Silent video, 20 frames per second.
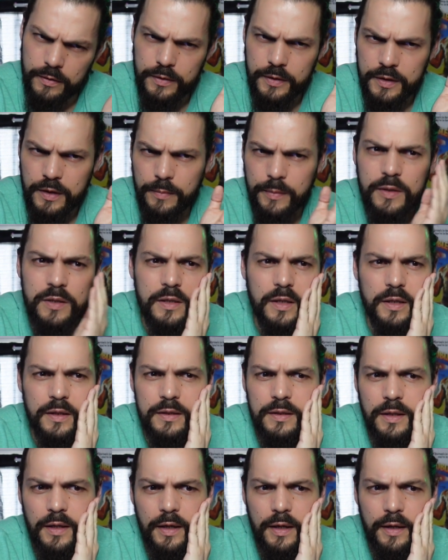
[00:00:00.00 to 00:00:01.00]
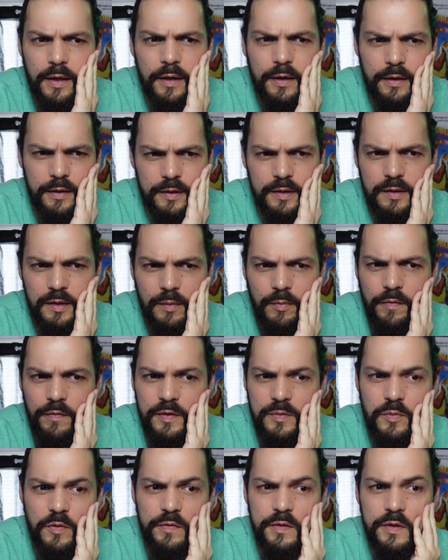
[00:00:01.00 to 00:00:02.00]
to some extent, uh, some of
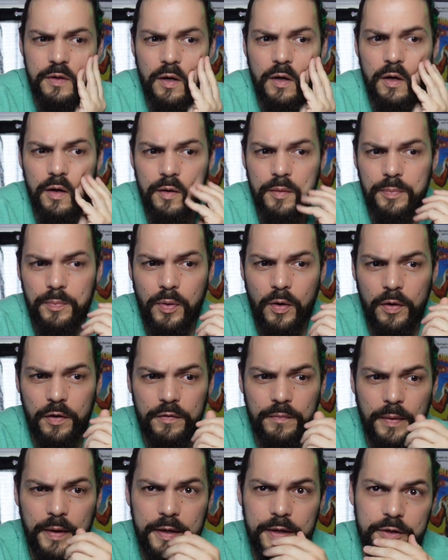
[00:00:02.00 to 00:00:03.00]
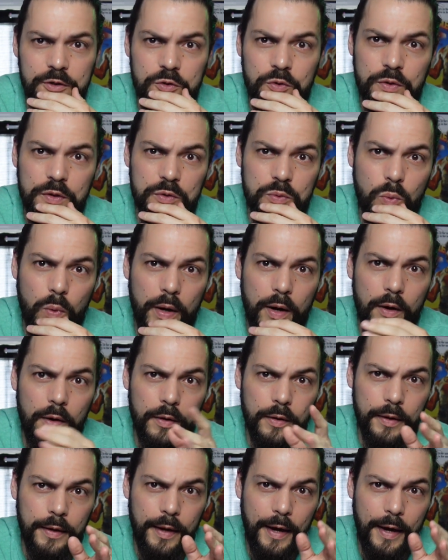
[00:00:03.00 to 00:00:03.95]
his movies are part of my history as well.